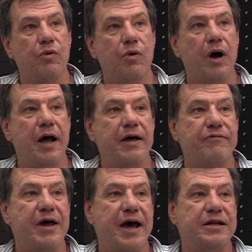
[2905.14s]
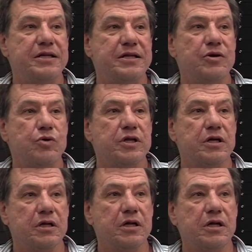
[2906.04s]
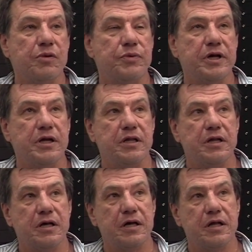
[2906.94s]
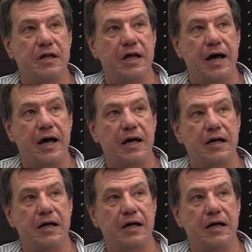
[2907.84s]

I have had to deal with it a little bit in that